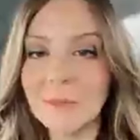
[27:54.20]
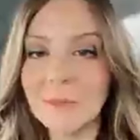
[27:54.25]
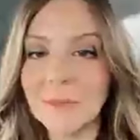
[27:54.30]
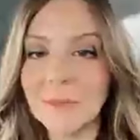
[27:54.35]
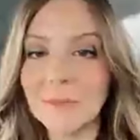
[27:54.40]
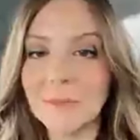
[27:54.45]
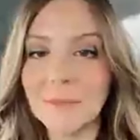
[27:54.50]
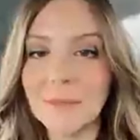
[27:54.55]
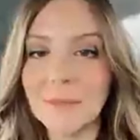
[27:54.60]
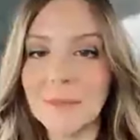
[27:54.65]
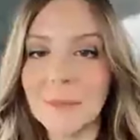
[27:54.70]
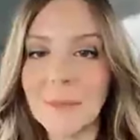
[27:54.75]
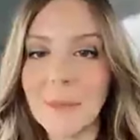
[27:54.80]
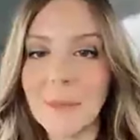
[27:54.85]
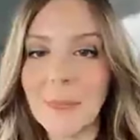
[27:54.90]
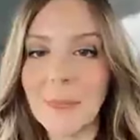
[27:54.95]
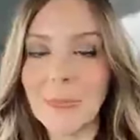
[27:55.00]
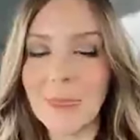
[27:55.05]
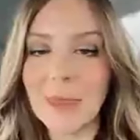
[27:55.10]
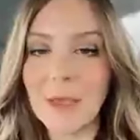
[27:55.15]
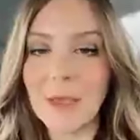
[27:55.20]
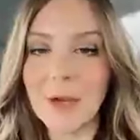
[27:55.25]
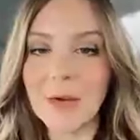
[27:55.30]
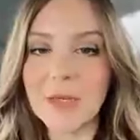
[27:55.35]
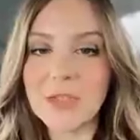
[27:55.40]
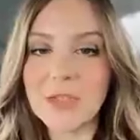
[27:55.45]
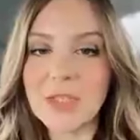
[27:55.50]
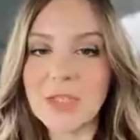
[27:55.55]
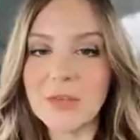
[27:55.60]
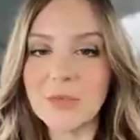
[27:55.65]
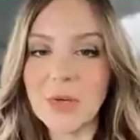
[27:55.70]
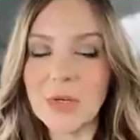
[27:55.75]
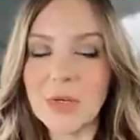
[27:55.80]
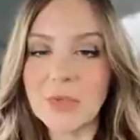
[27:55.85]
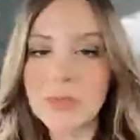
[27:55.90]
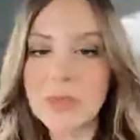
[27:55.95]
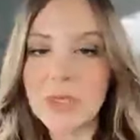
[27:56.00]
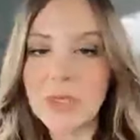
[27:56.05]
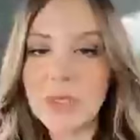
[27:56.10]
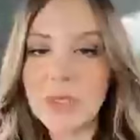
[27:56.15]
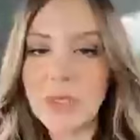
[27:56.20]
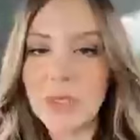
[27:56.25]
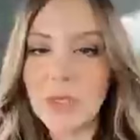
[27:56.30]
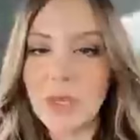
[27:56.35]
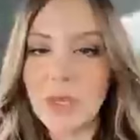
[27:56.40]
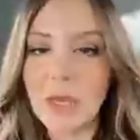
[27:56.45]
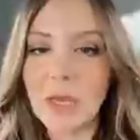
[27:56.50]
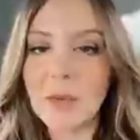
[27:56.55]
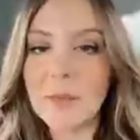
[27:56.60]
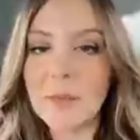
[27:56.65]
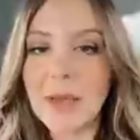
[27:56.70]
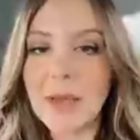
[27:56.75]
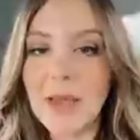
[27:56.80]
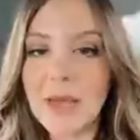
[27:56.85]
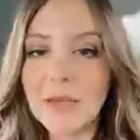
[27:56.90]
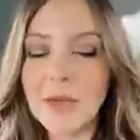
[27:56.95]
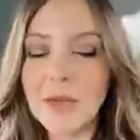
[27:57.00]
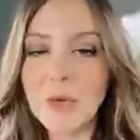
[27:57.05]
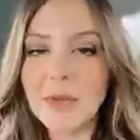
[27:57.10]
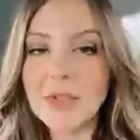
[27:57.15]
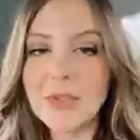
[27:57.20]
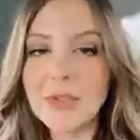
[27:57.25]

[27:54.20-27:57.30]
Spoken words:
All right, she froze. I had no issues with the petition at all.